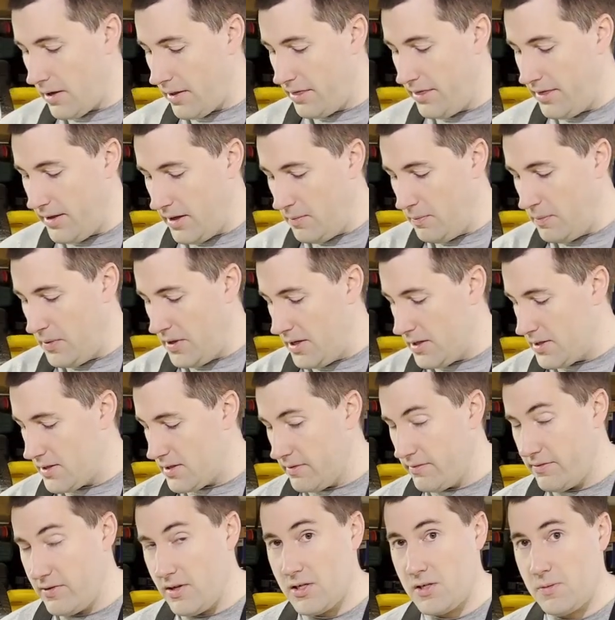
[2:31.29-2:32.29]
a thin piece
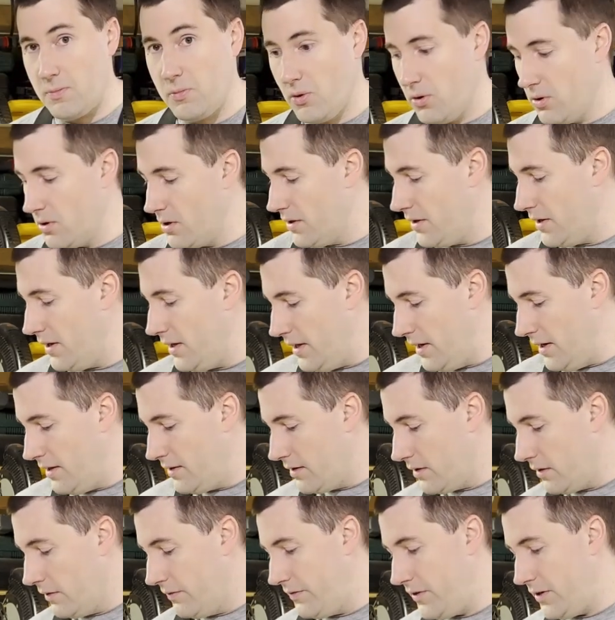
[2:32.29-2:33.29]
of this board
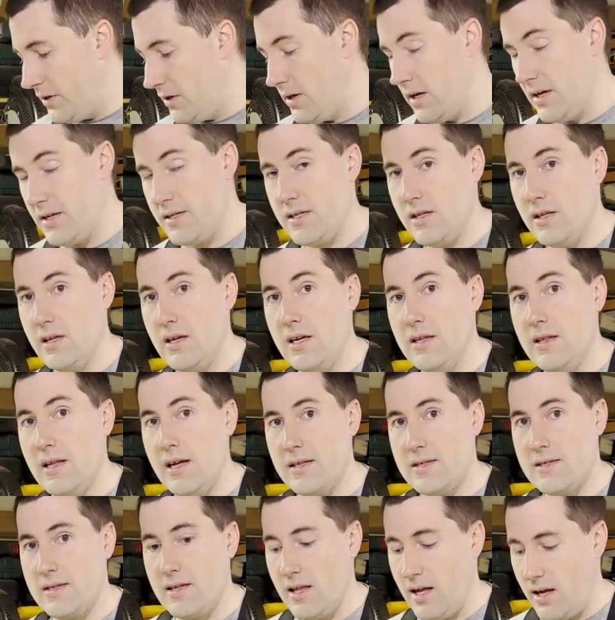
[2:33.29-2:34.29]
that'll fit nicely in
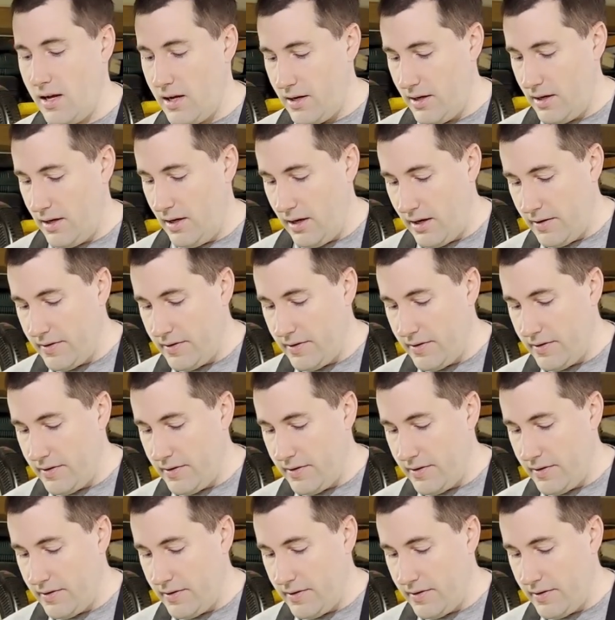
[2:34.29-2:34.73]
that slot,